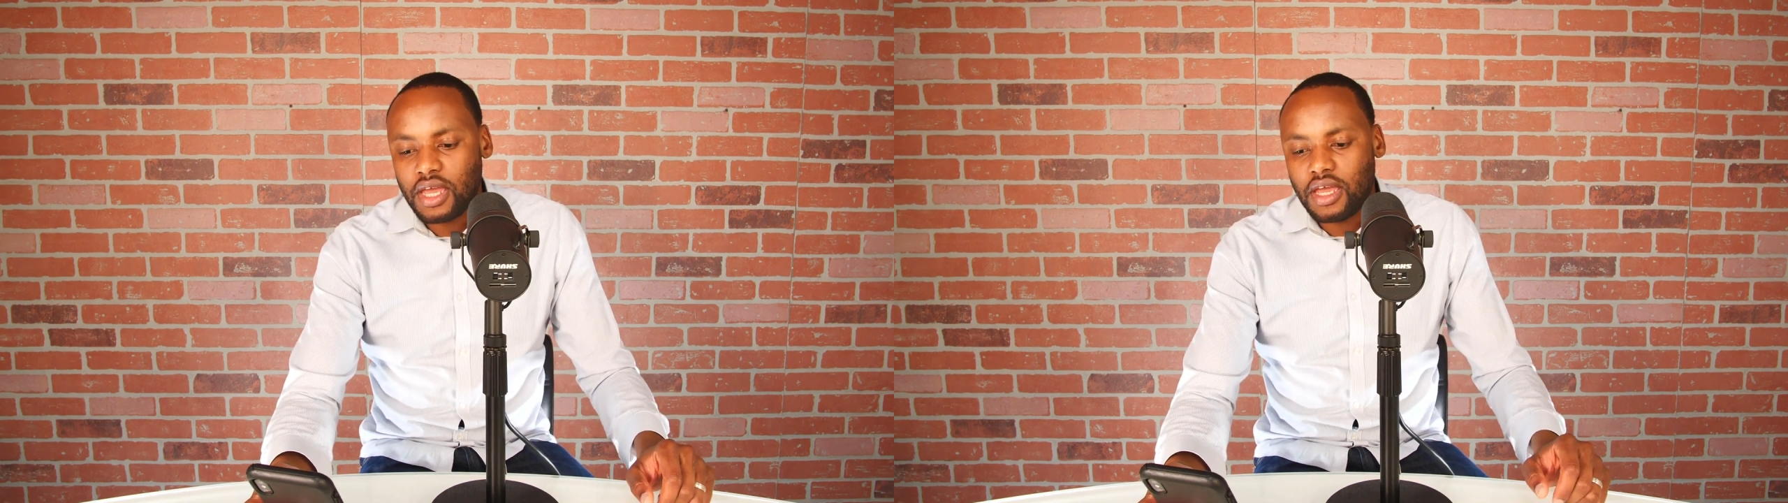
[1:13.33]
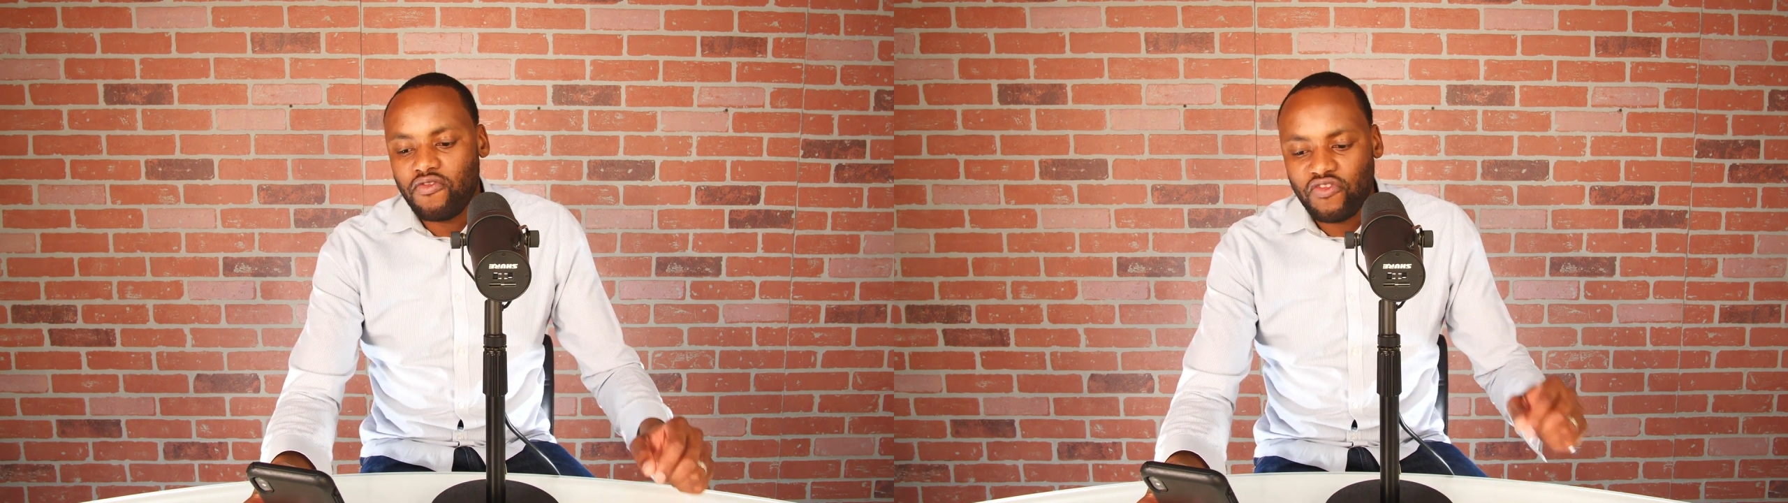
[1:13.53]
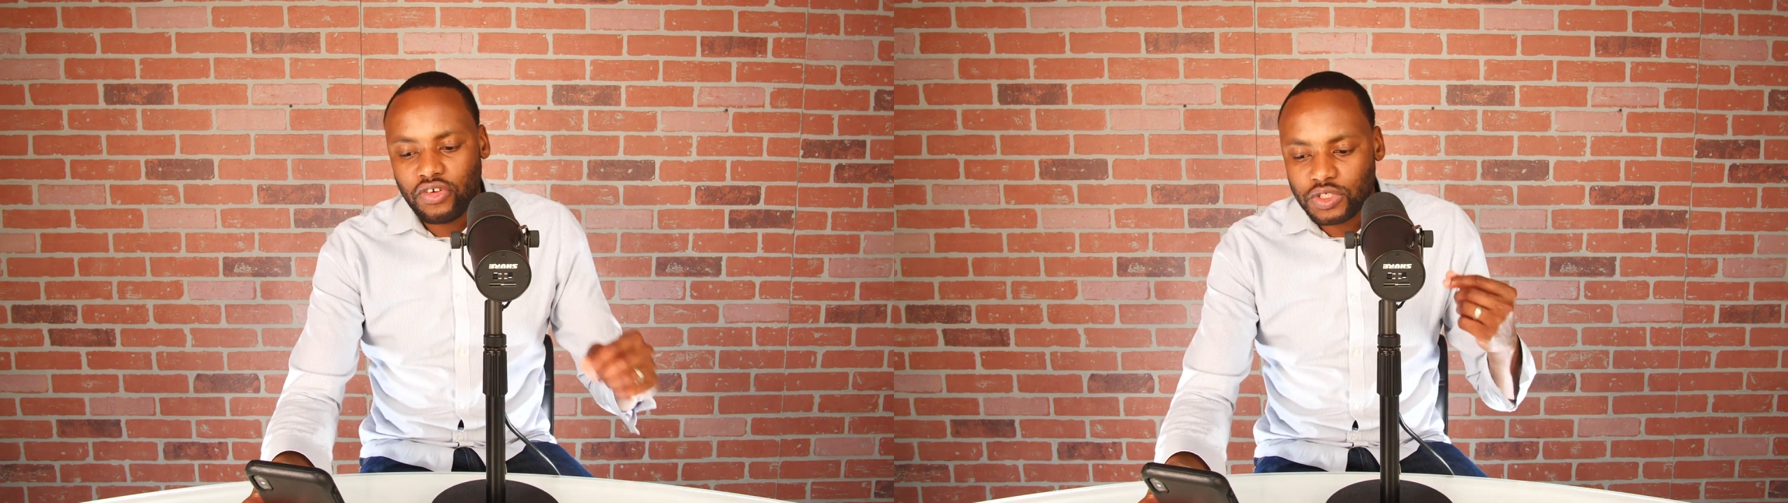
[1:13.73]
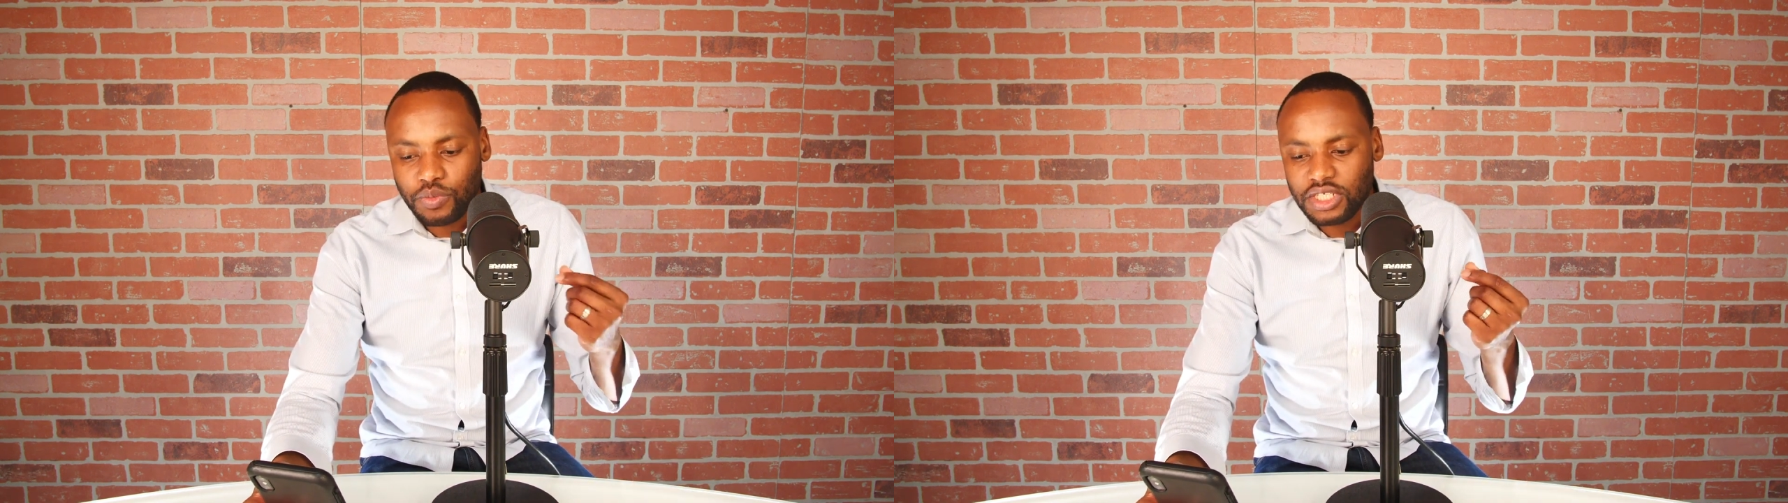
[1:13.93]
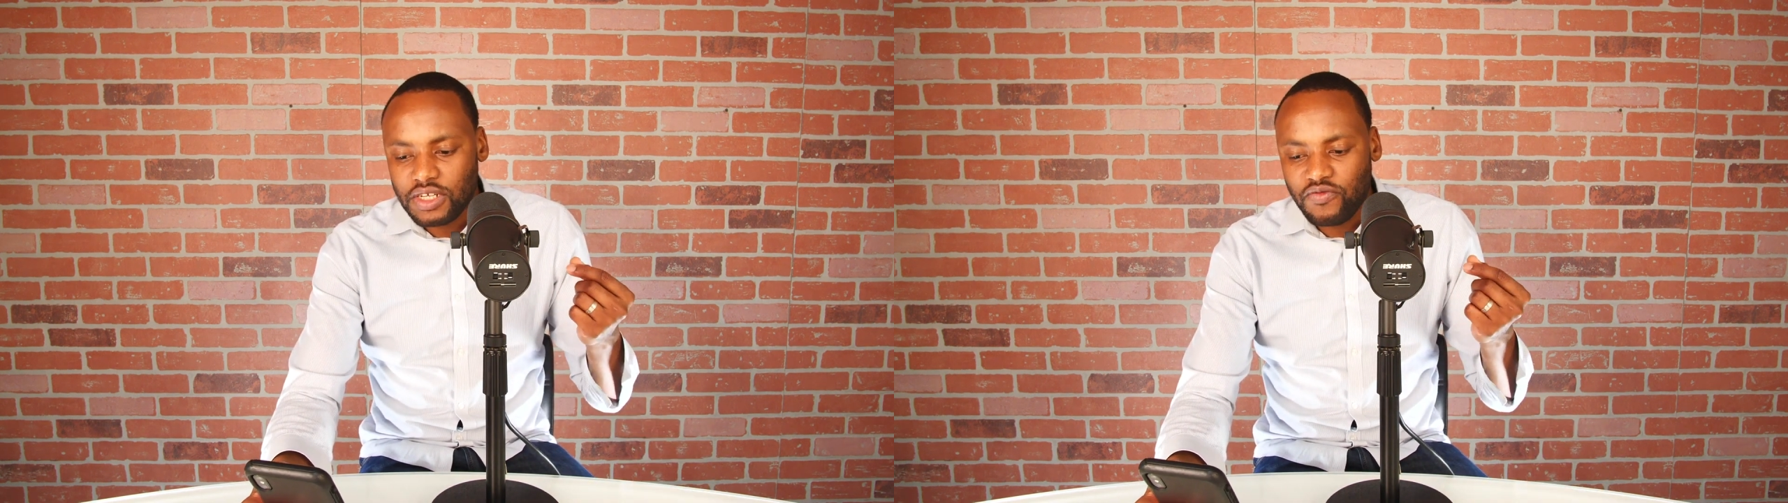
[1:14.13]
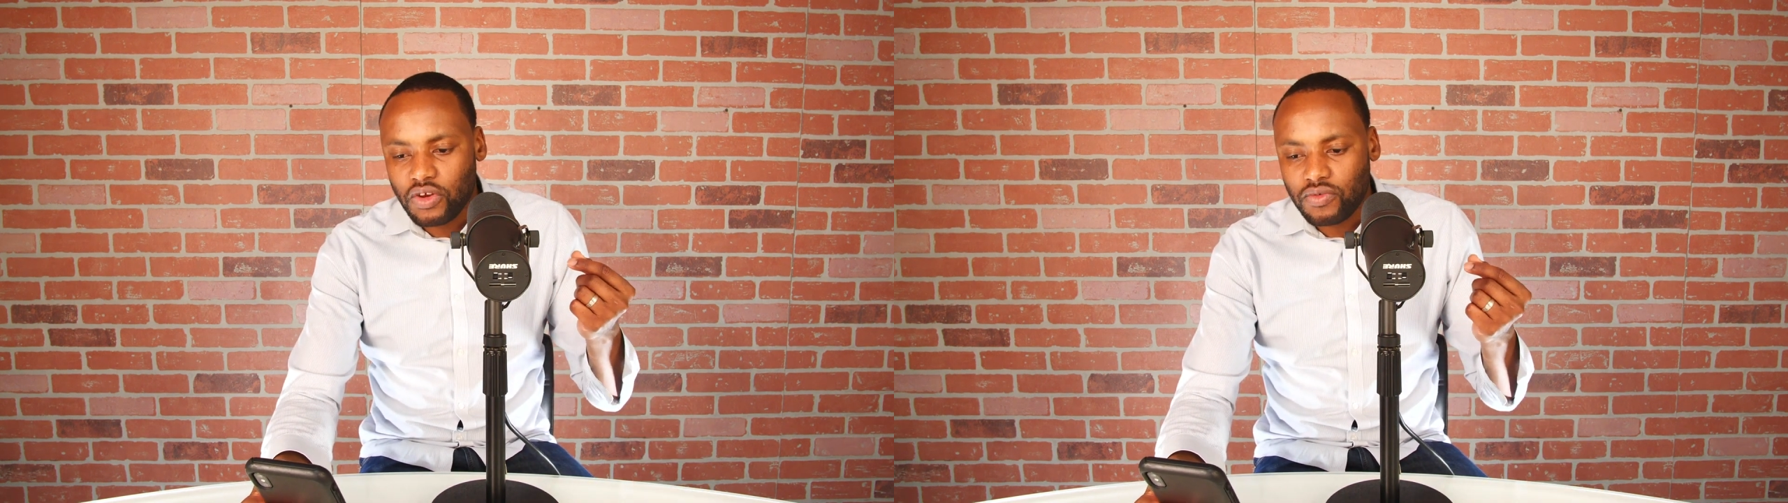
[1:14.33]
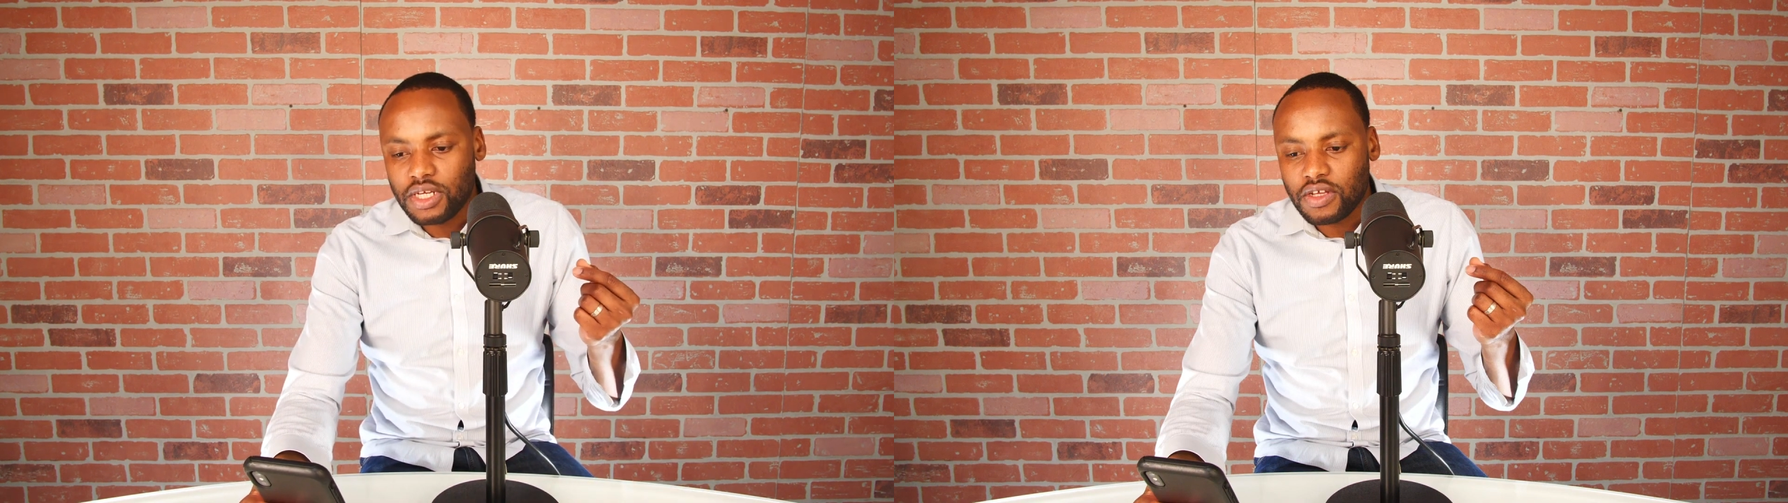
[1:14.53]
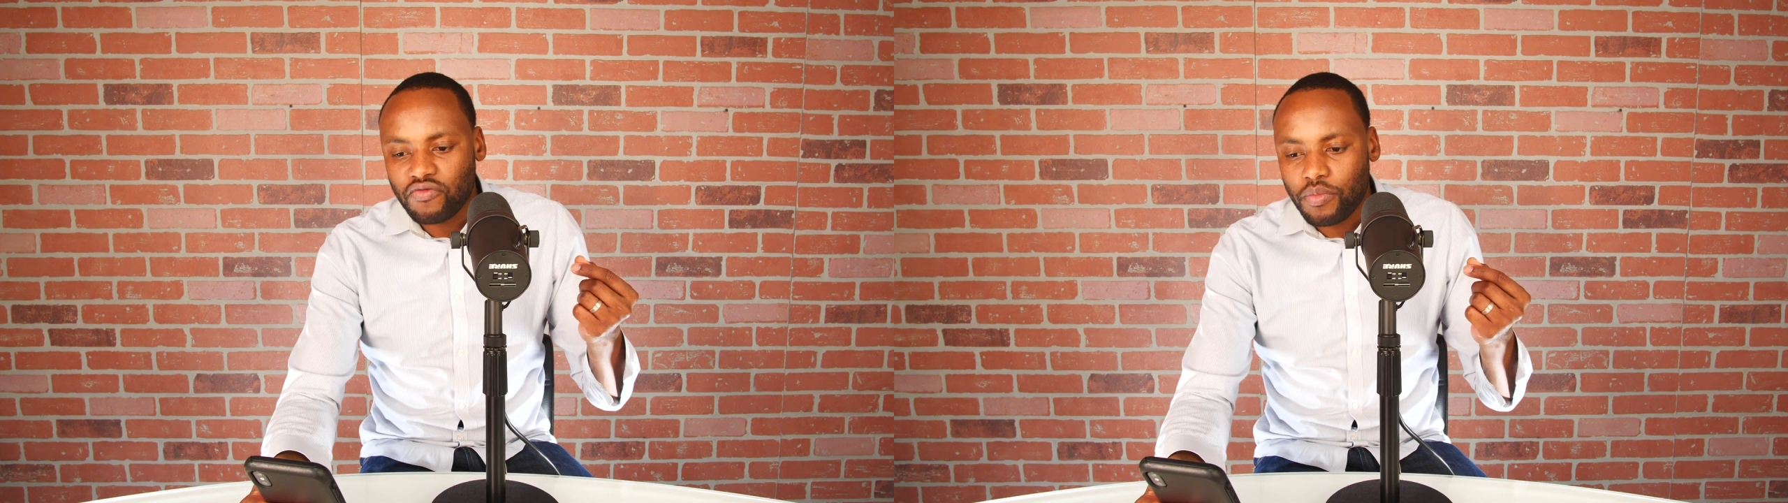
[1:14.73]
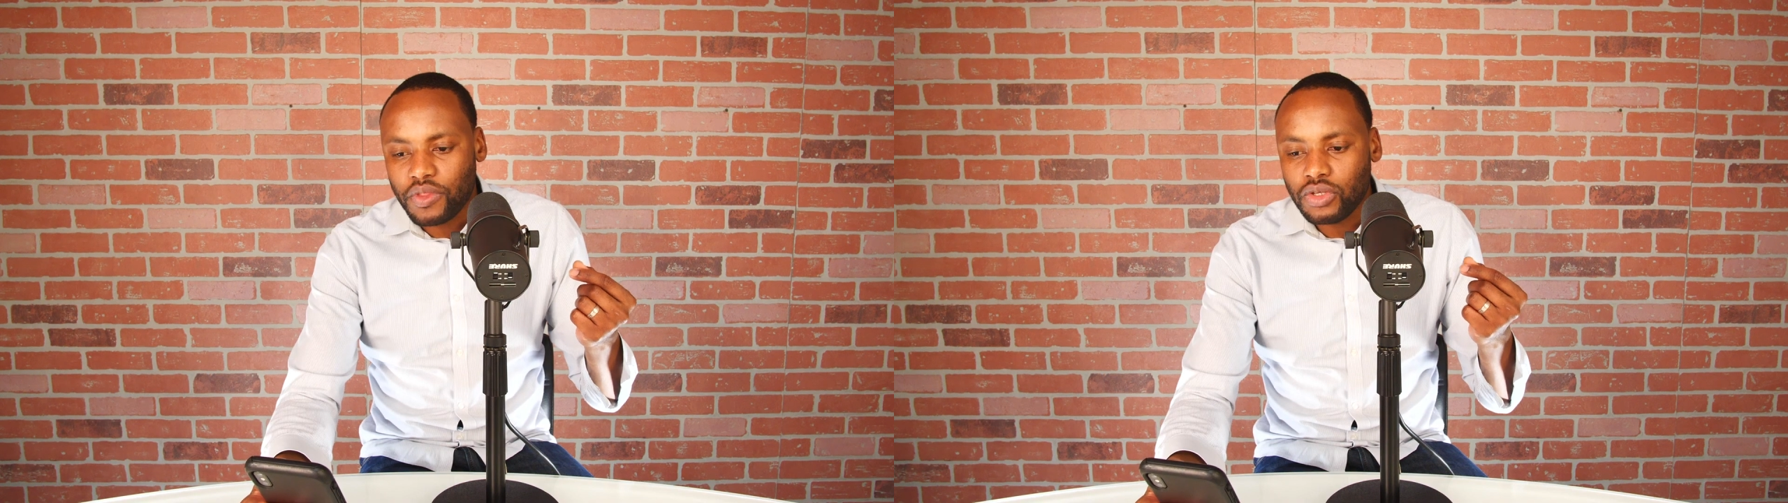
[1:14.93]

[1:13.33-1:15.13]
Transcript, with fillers: if you, especially if you're reading from the